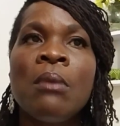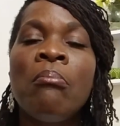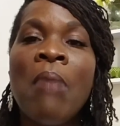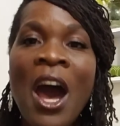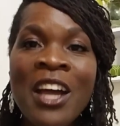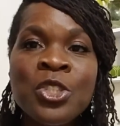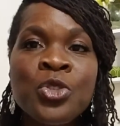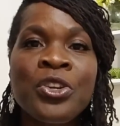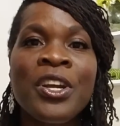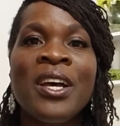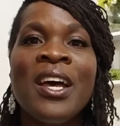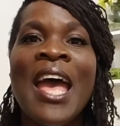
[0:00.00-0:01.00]

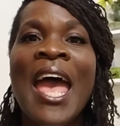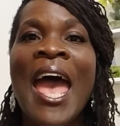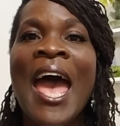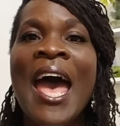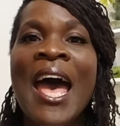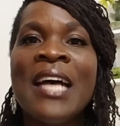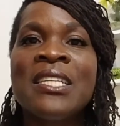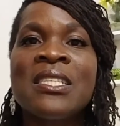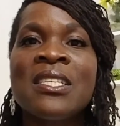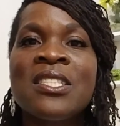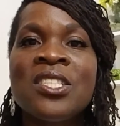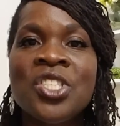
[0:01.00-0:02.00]
mantra
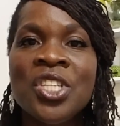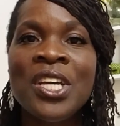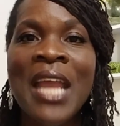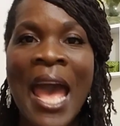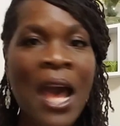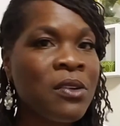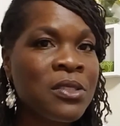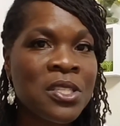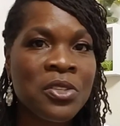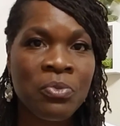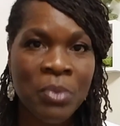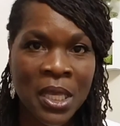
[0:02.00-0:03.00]
has stood out
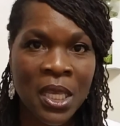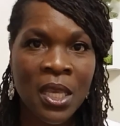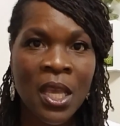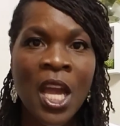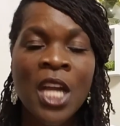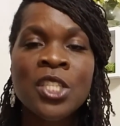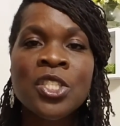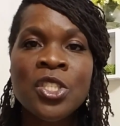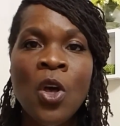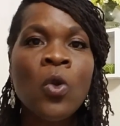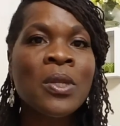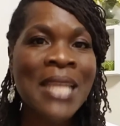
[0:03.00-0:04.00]
to me
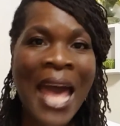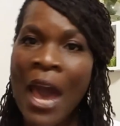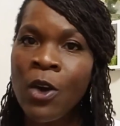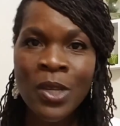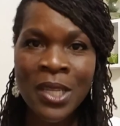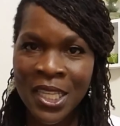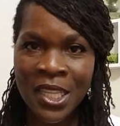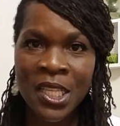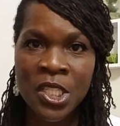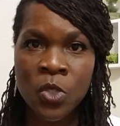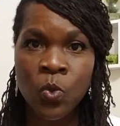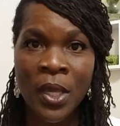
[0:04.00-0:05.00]
so loudly
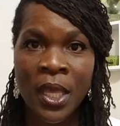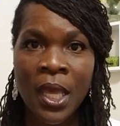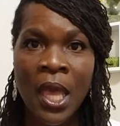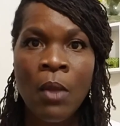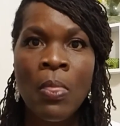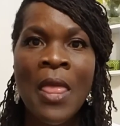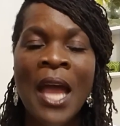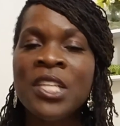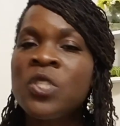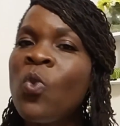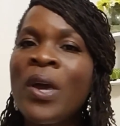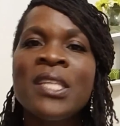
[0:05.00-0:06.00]
this week. I
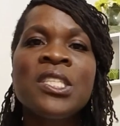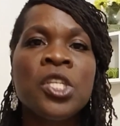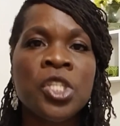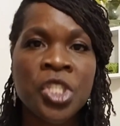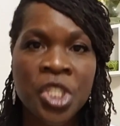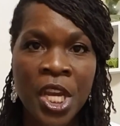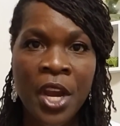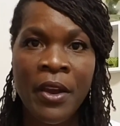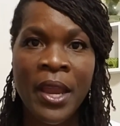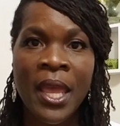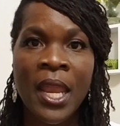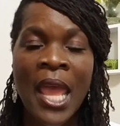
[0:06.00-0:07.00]
just wanted to share
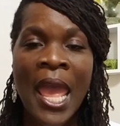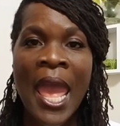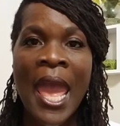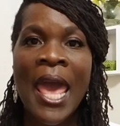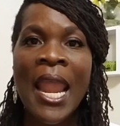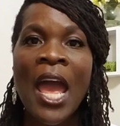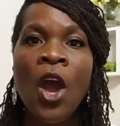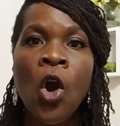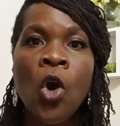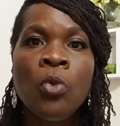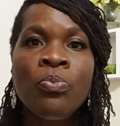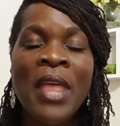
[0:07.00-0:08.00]
it. And I
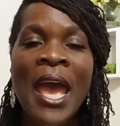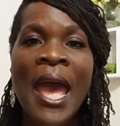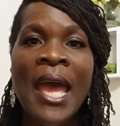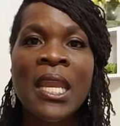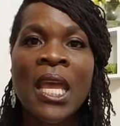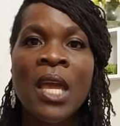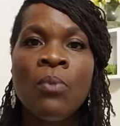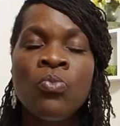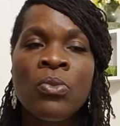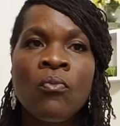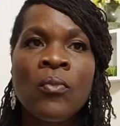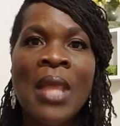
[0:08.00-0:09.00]
hope that
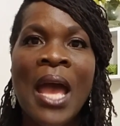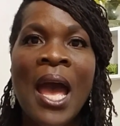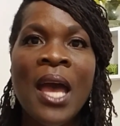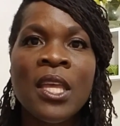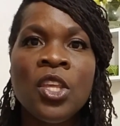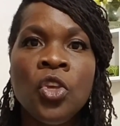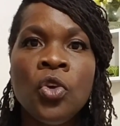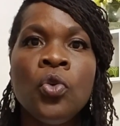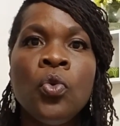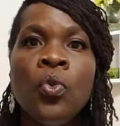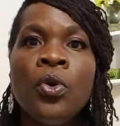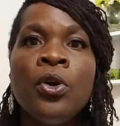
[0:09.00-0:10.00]

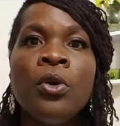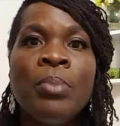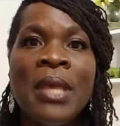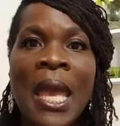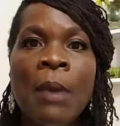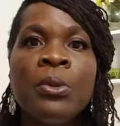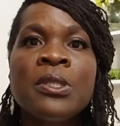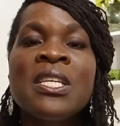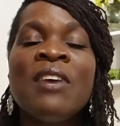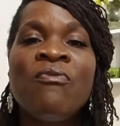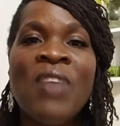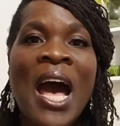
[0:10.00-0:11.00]
you will be able
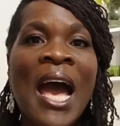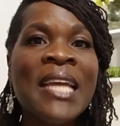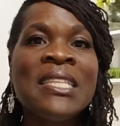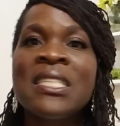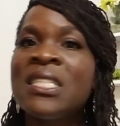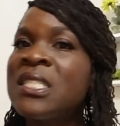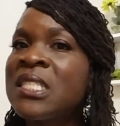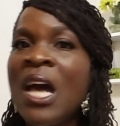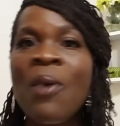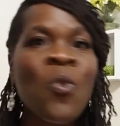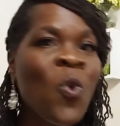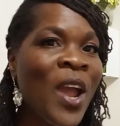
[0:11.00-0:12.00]
to find
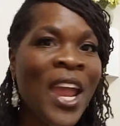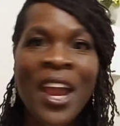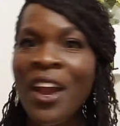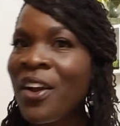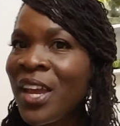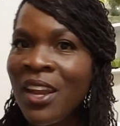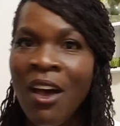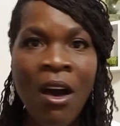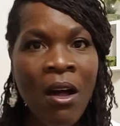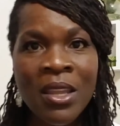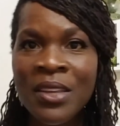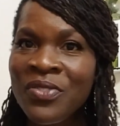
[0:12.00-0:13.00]
somewhere in
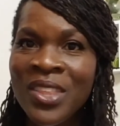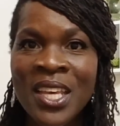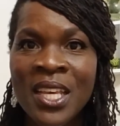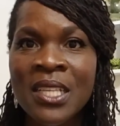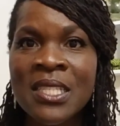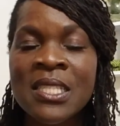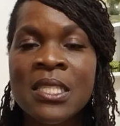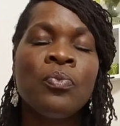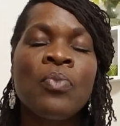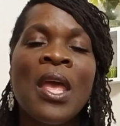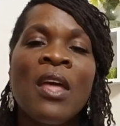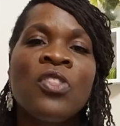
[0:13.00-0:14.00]
all of this
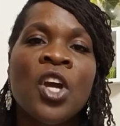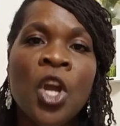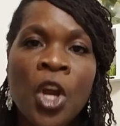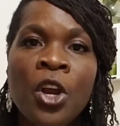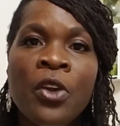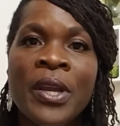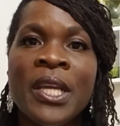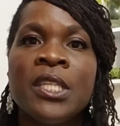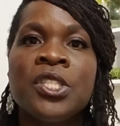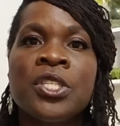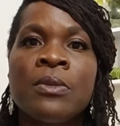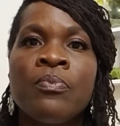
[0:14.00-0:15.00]
the
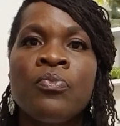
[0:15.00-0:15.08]
courage